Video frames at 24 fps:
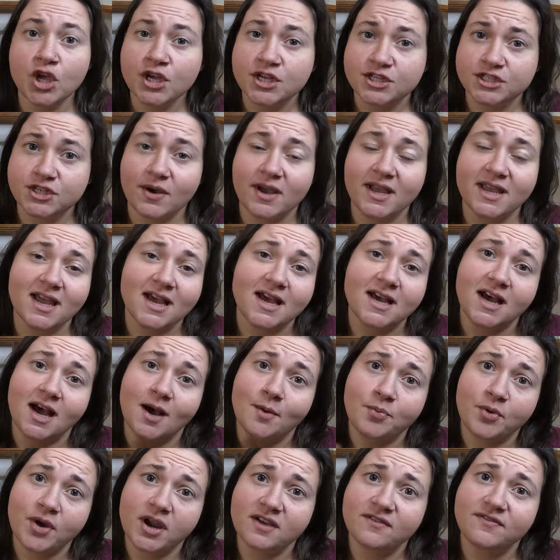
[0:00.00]
So I got
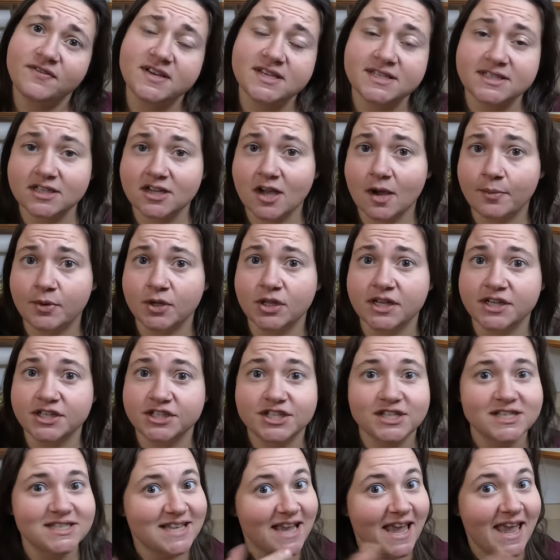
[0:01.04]
a breakfast, a couple
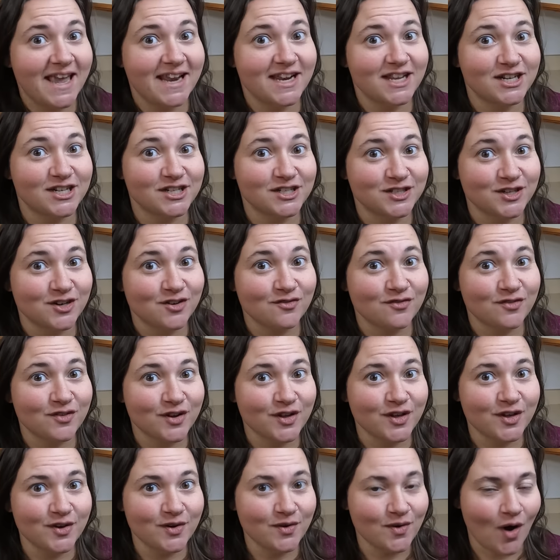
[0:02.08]
lunches, and a dessert for
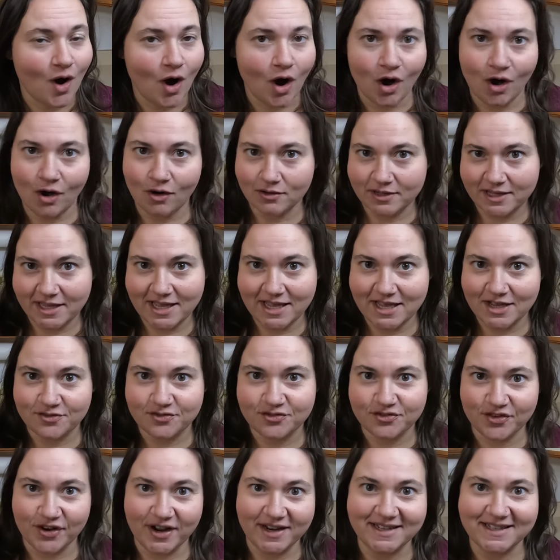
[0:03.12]
you, all kid
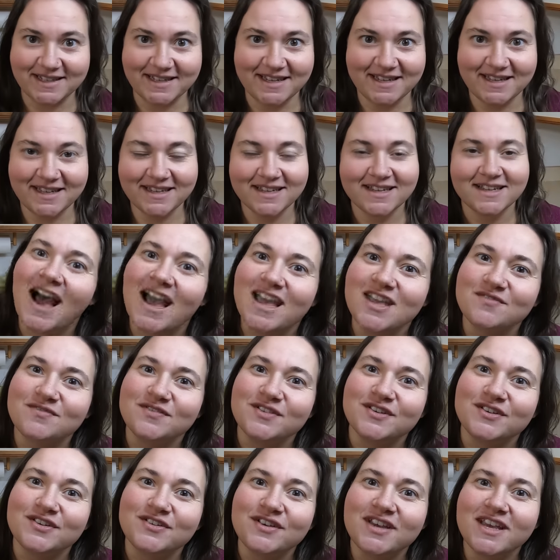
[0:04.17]
friendly. Hi, if
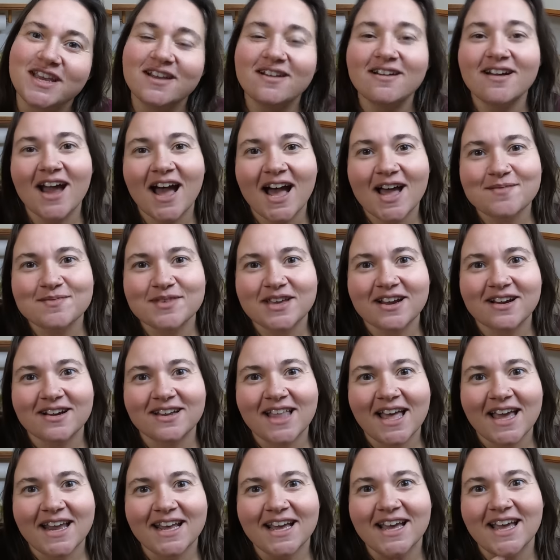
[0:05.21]
you're new here, I'm
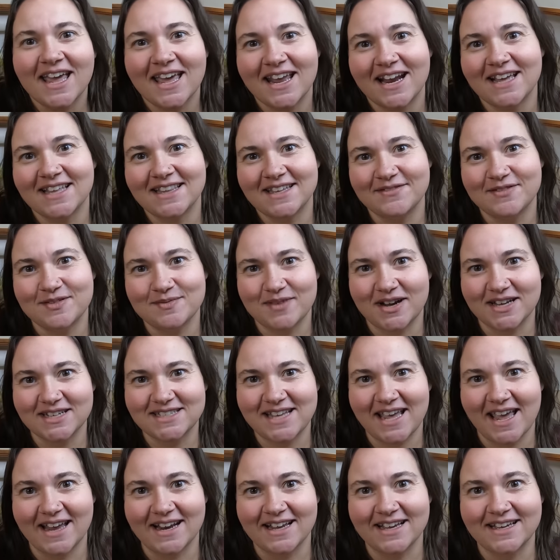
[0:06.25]
Carolina and I live in
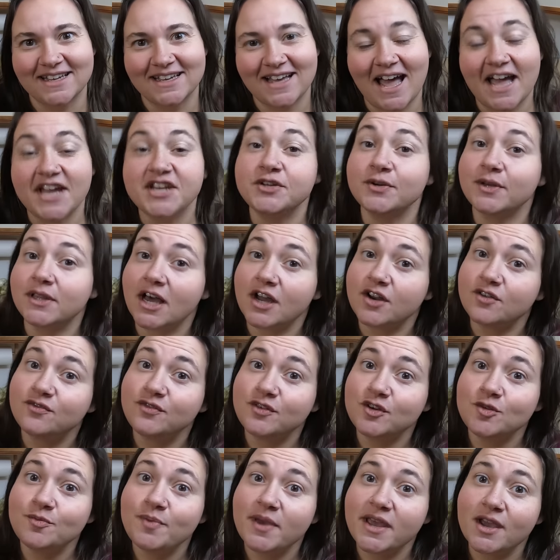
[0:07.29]
Montana. I do a lot of
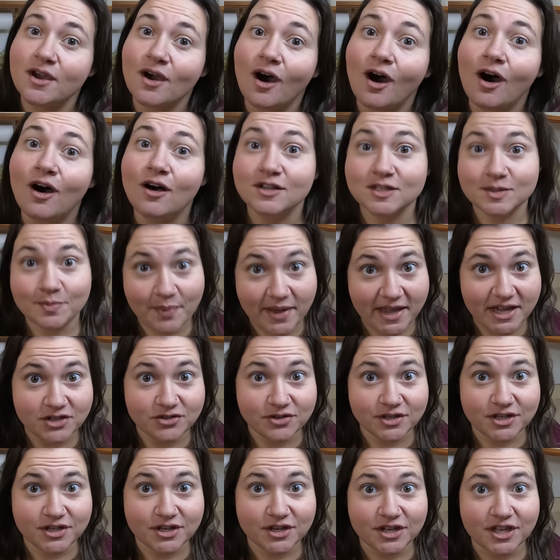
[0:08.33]
food bank hauls,
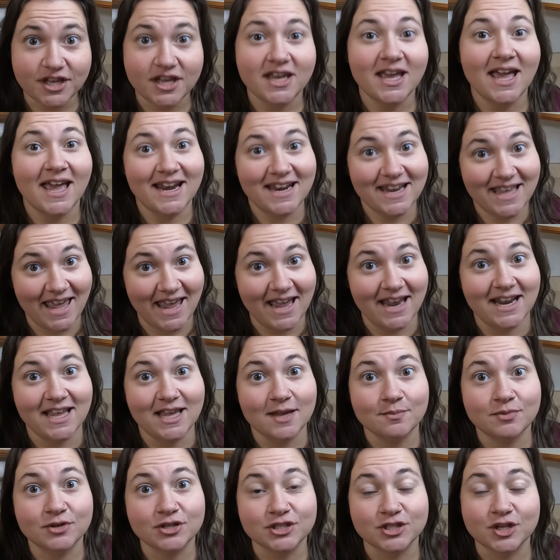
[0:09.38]
pantry cooking, and canning
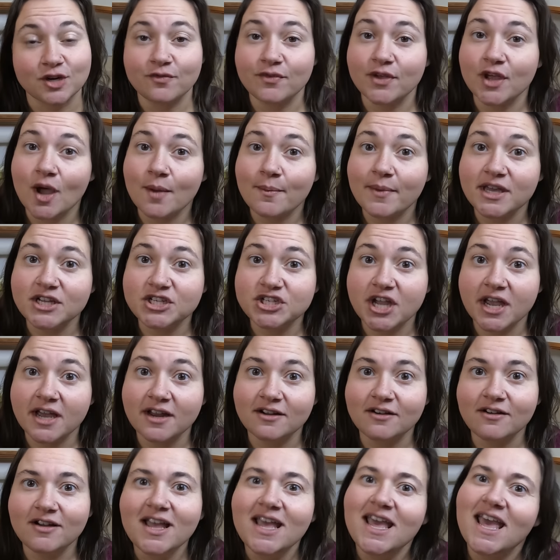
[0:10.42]
and preserving on my
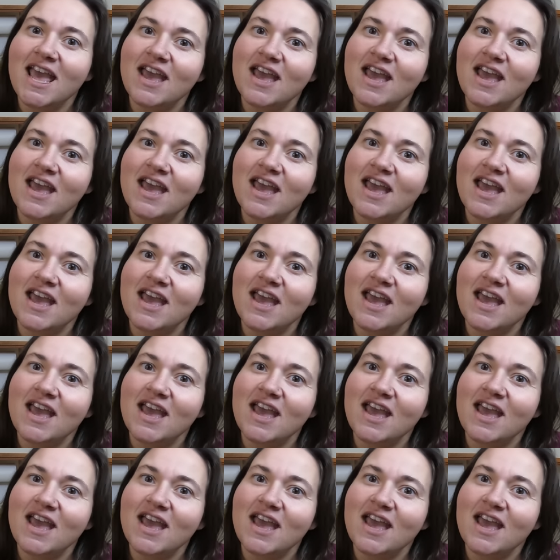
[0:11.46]
channel.